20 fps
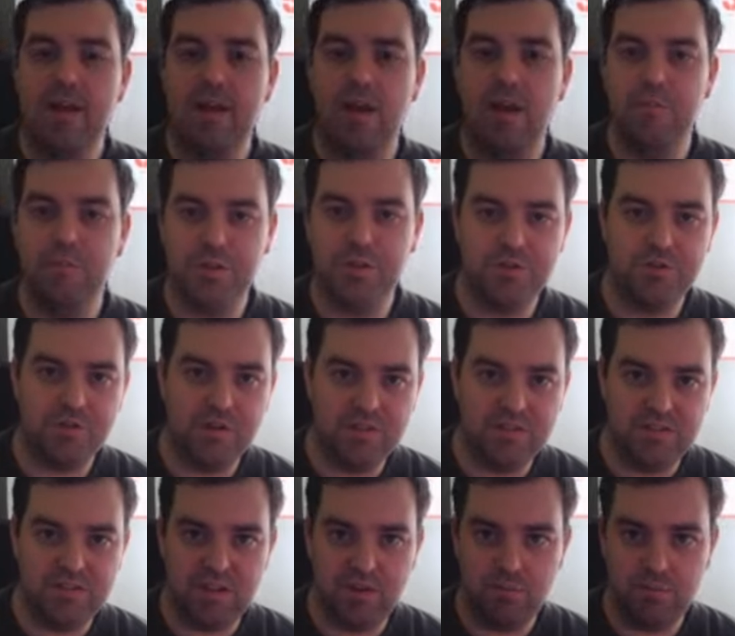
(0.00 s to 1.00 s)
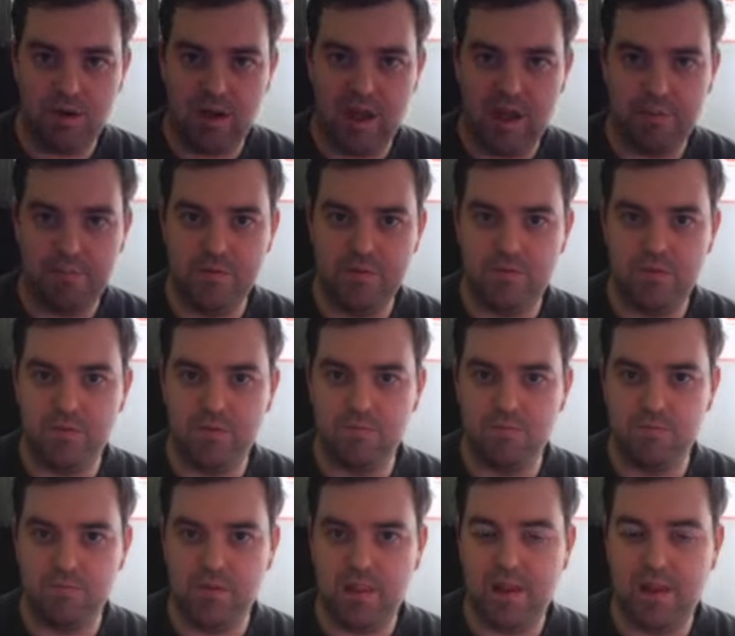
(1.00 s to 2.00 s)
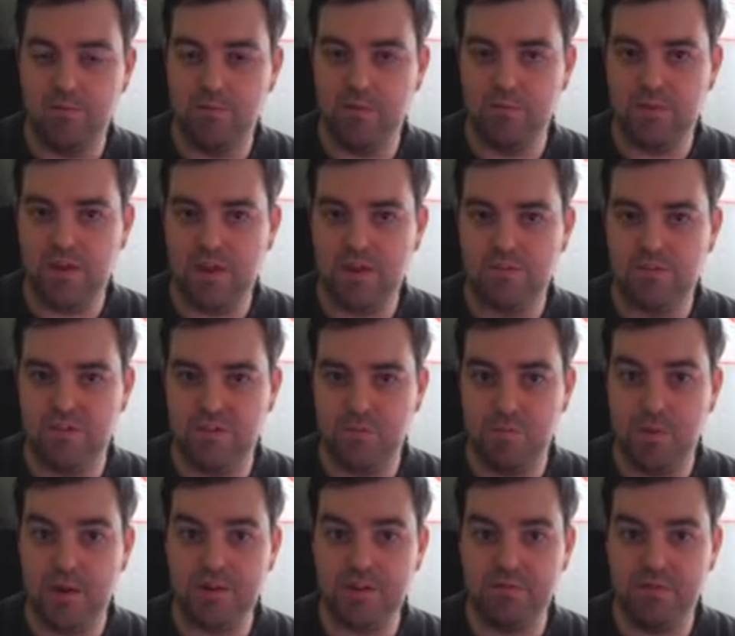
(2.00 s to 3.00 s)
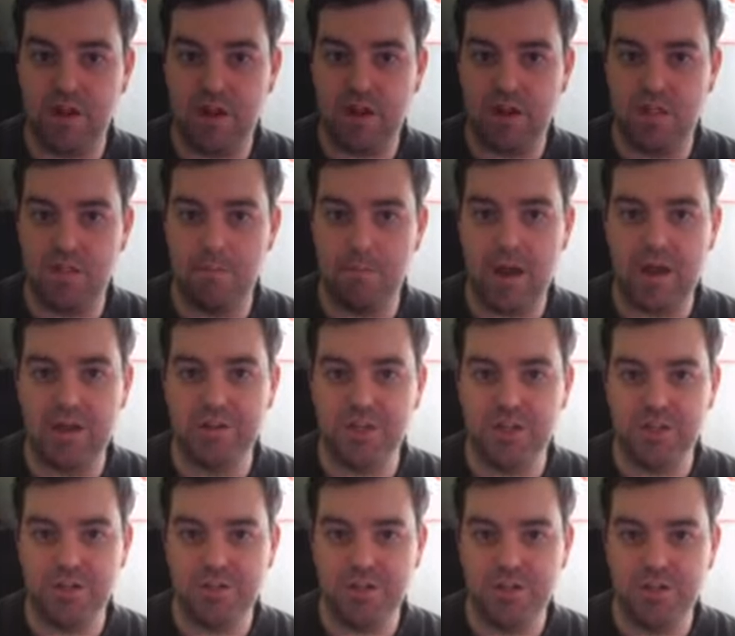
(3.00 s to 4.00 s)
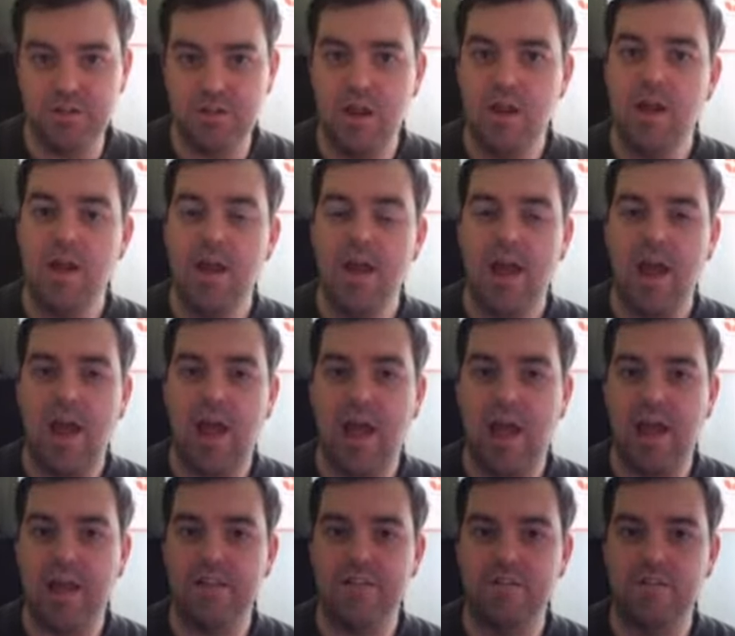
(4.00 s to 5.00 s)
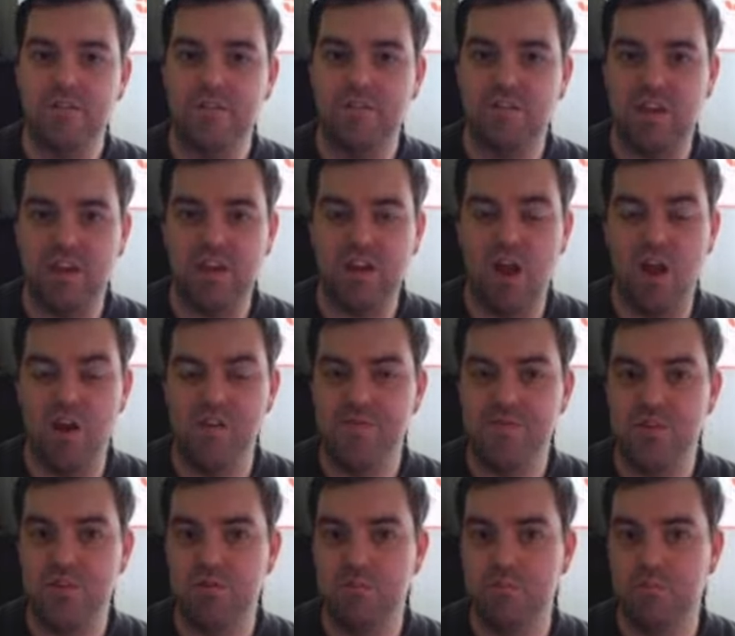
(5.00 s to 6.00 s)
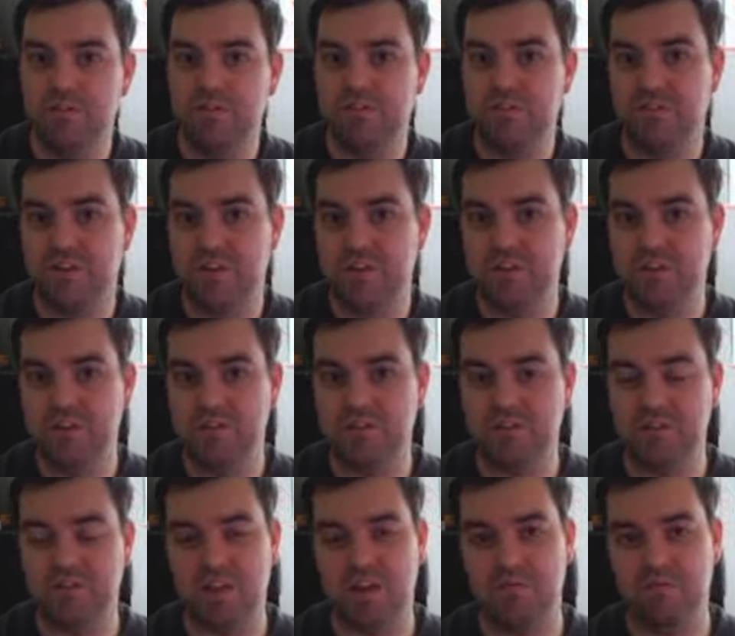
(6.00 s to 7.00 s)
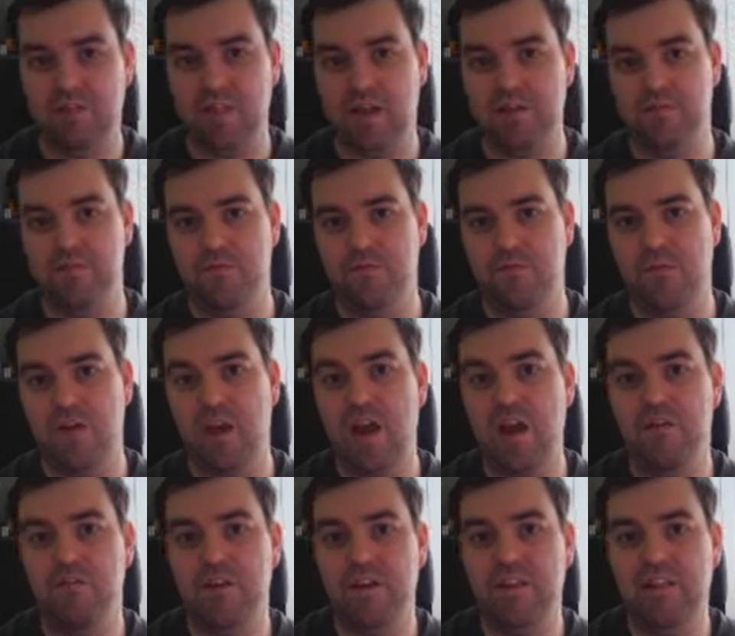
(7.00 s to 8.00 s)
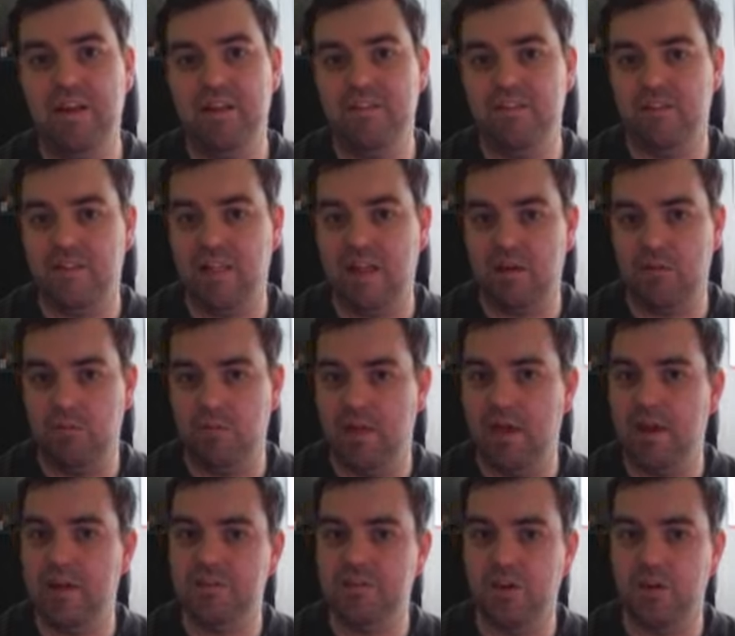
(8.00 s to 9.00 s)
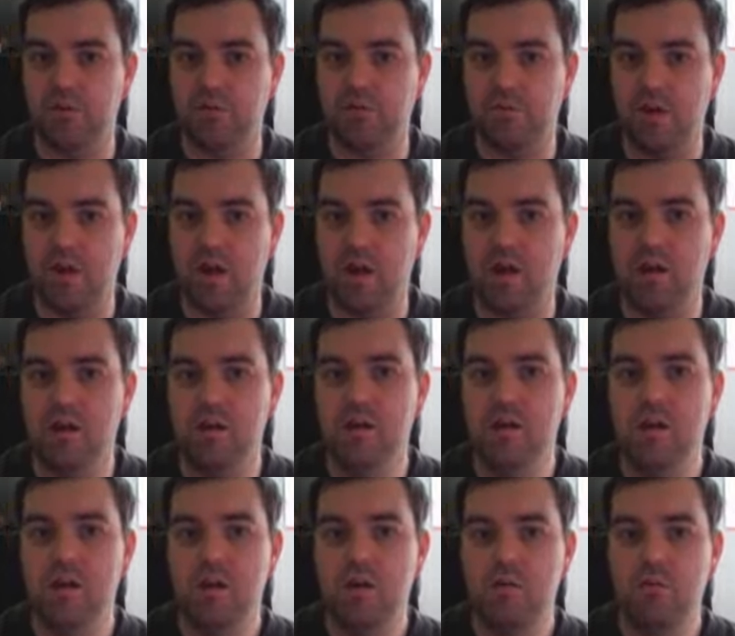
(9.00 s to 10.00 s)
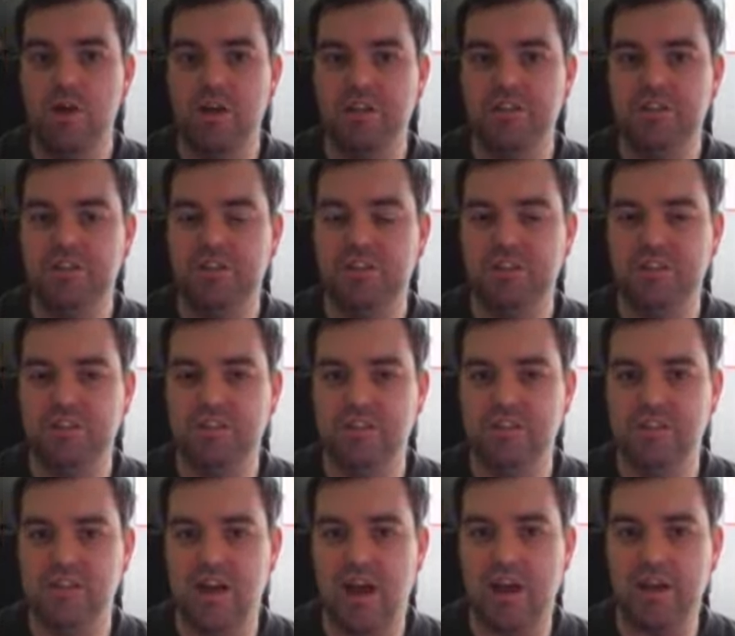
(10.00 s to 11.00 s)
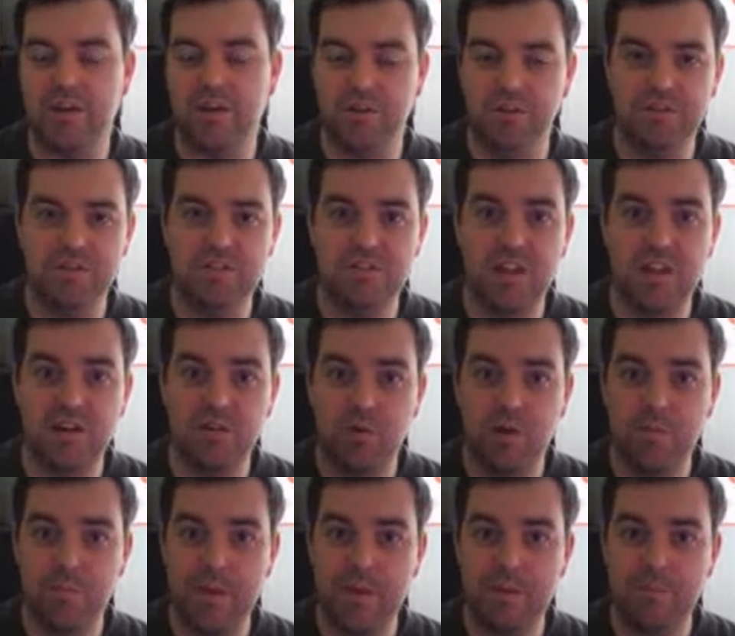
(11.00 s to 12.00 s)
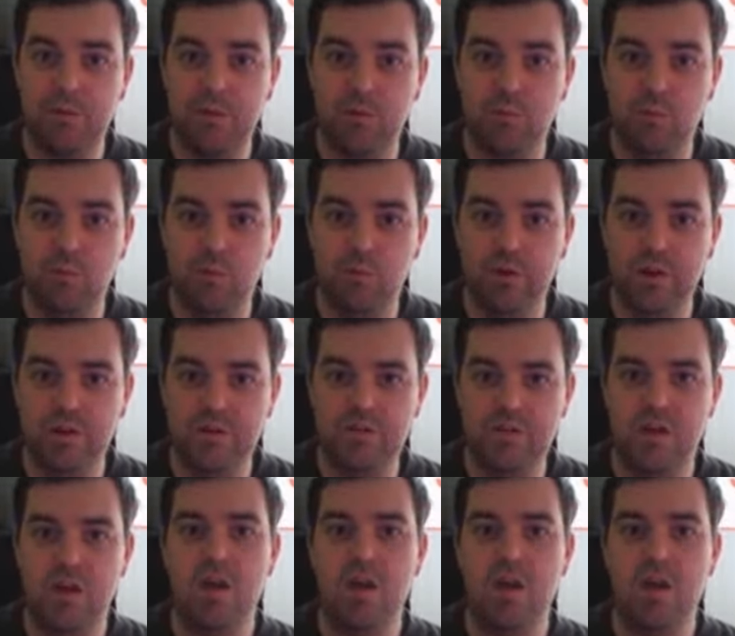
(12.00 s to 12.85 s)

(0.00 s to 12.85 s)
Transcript: I'm intrigued to see what happens in later updates, especially regarding the match engine, and seeing a few more screenshots because they've left very little out there so far, which I can understand why people are worried,